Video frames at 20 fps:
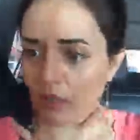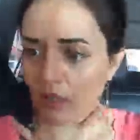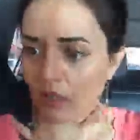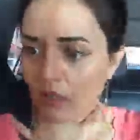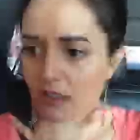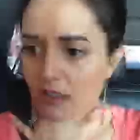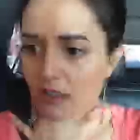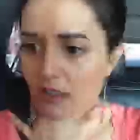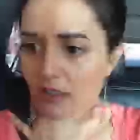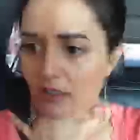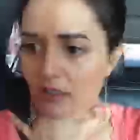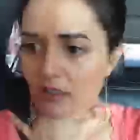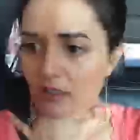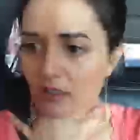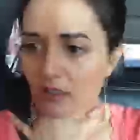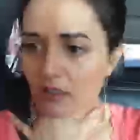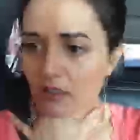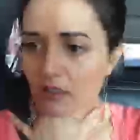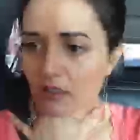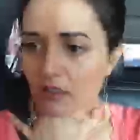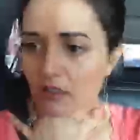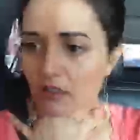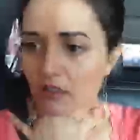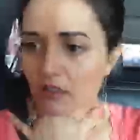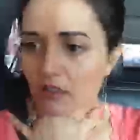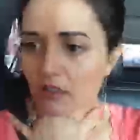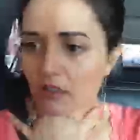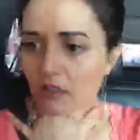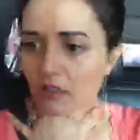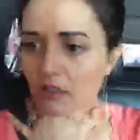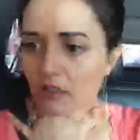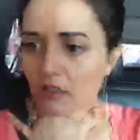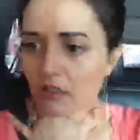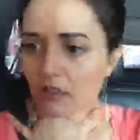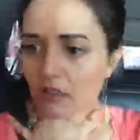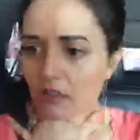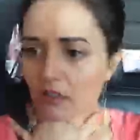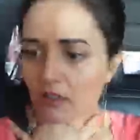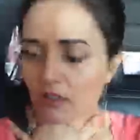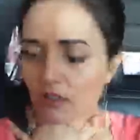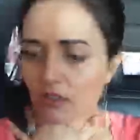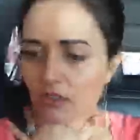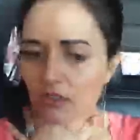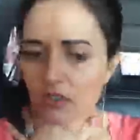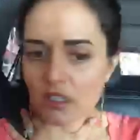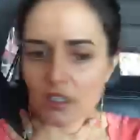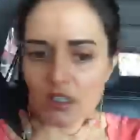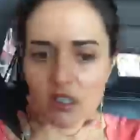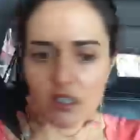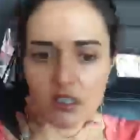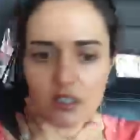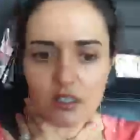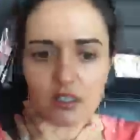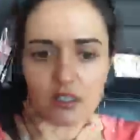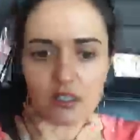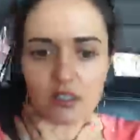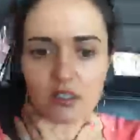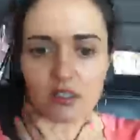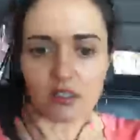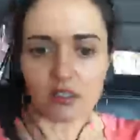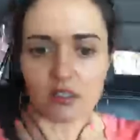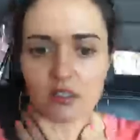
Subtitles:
goodness. Jeez.